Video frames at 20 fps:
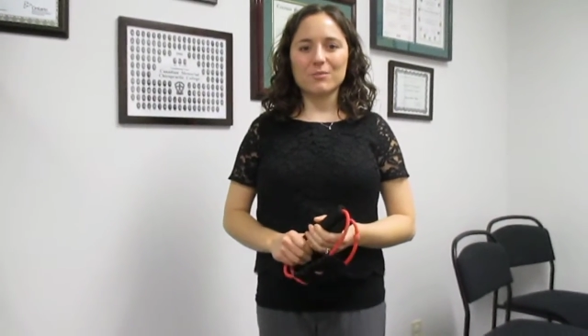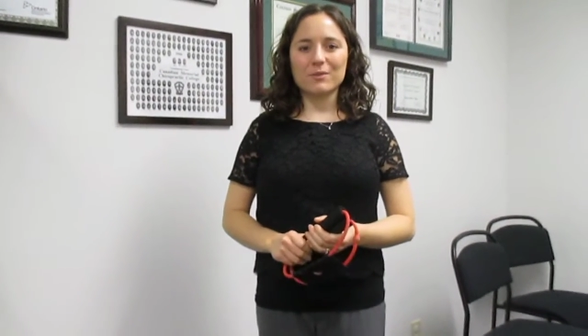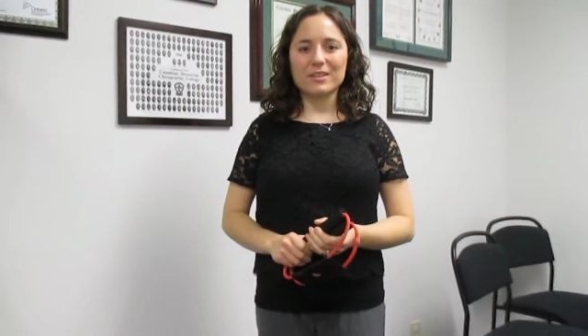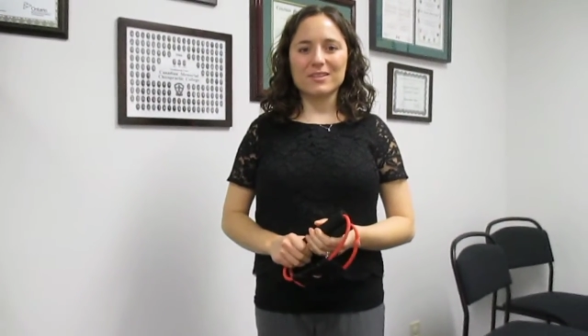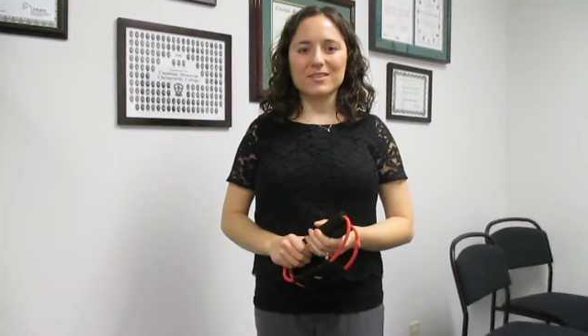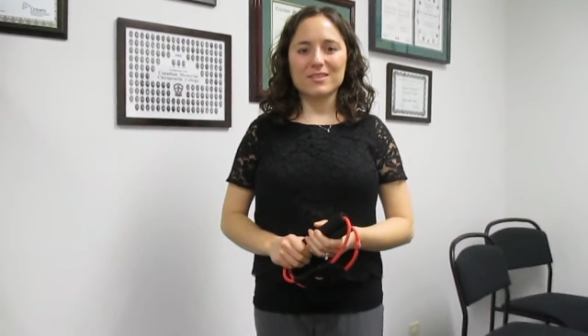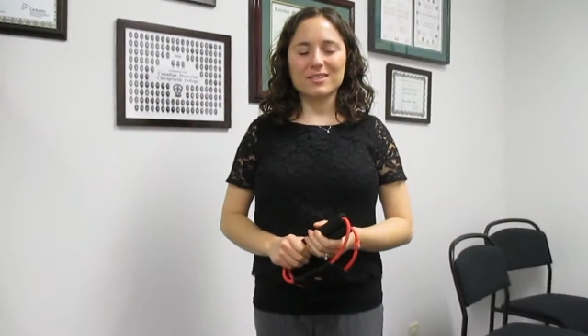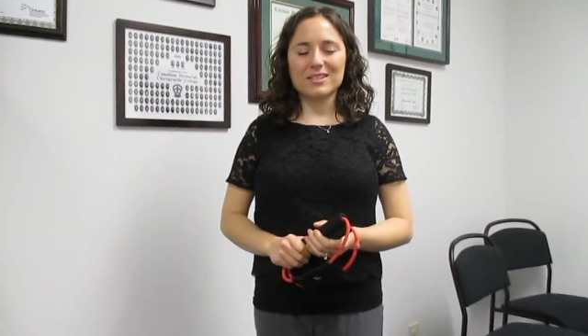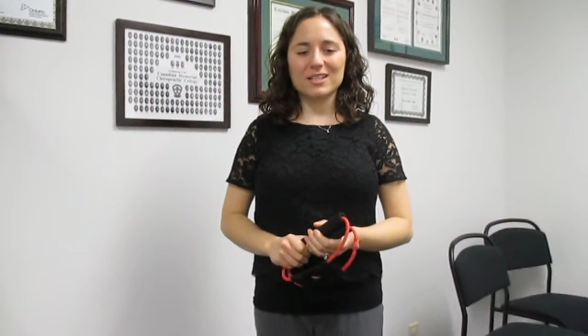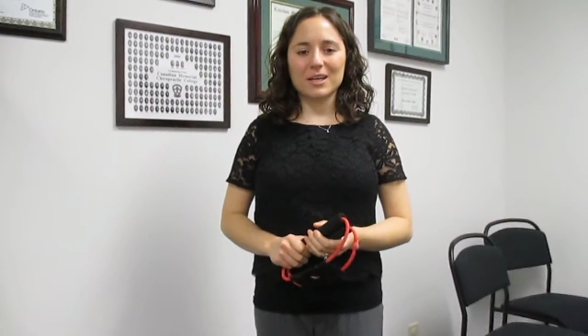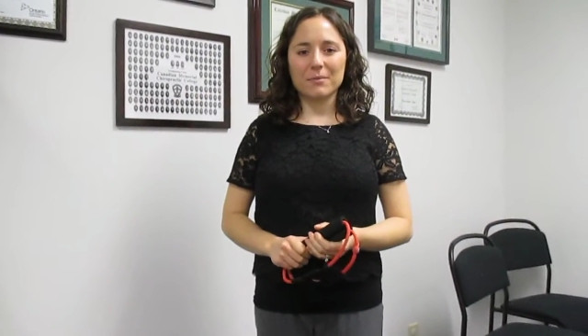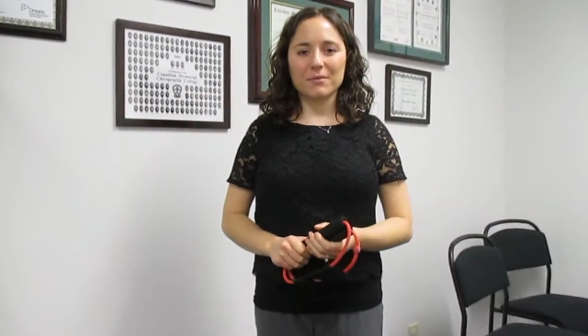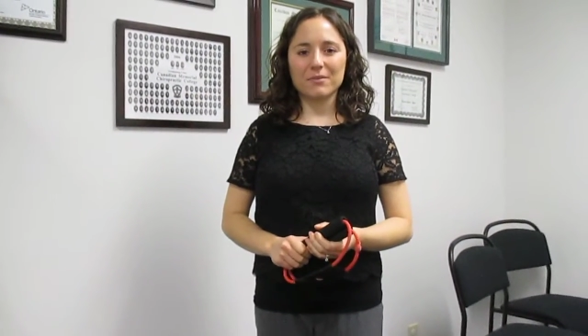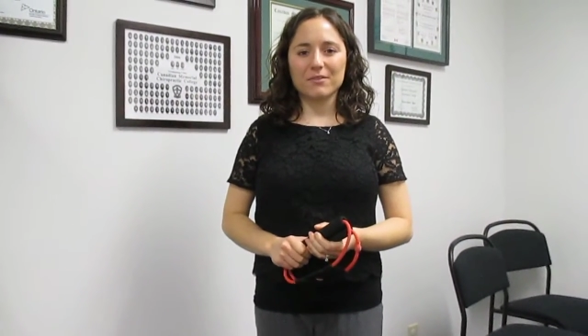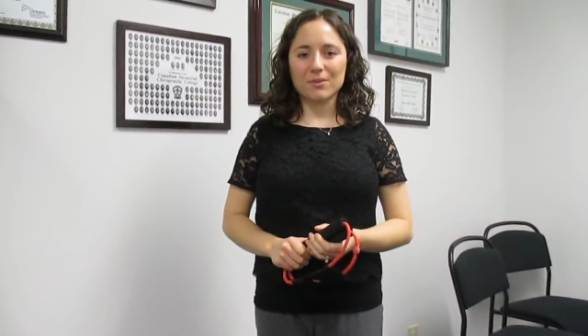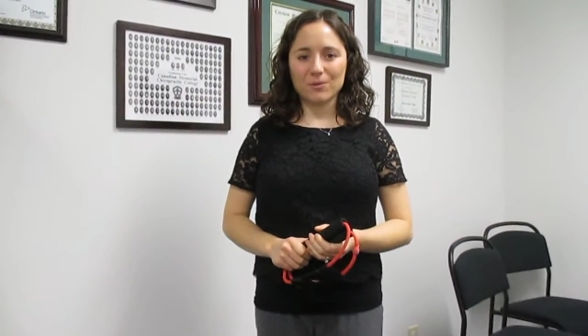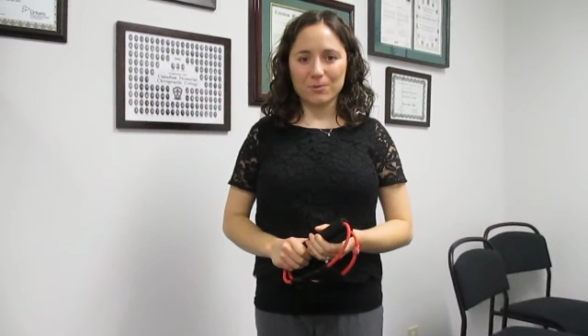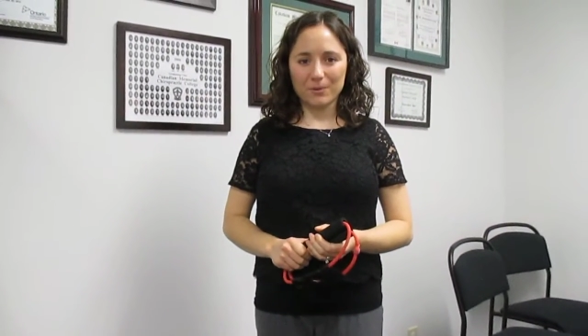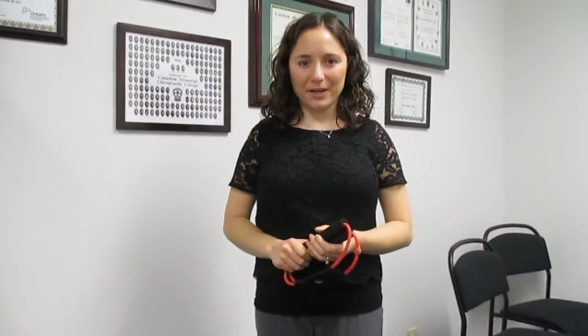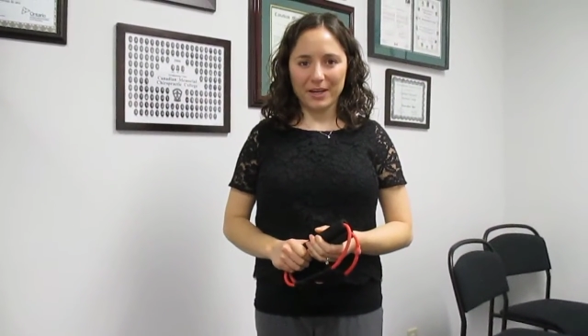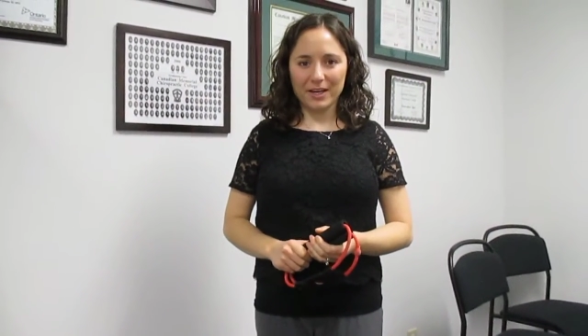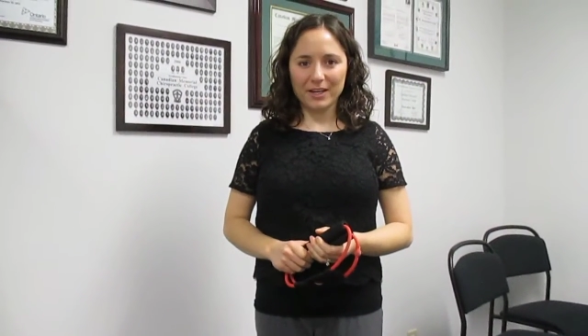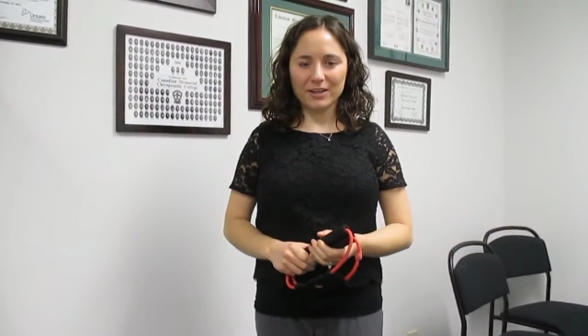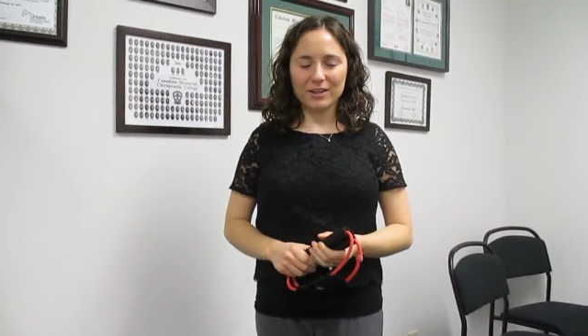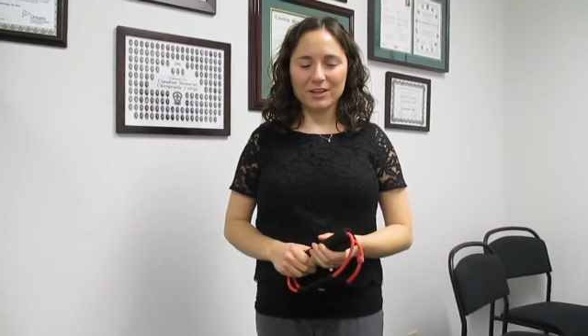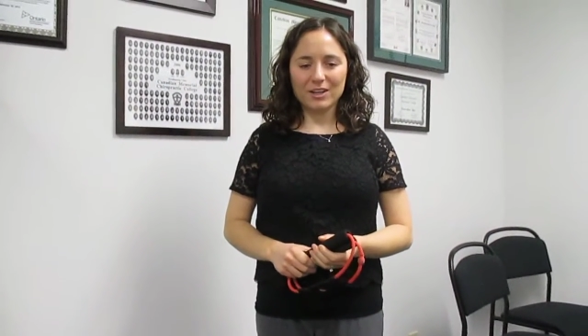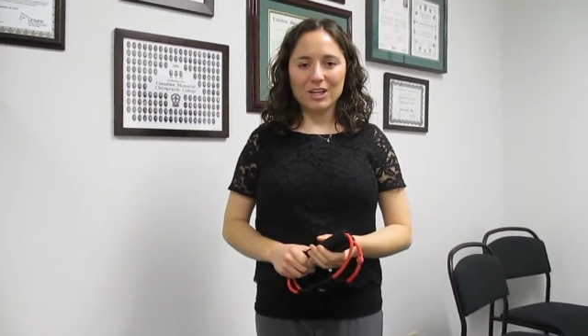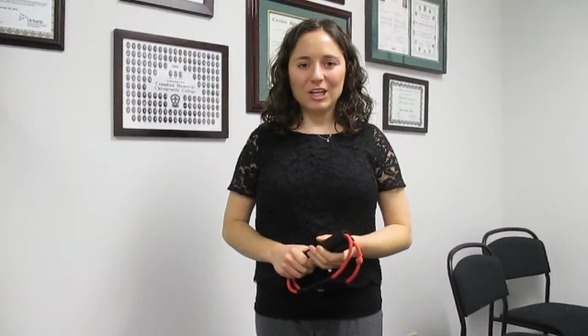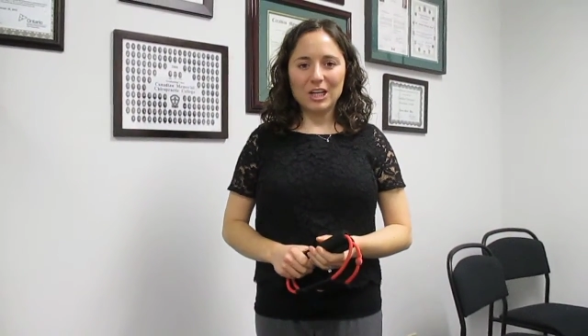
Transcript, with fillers: week's tip of the week,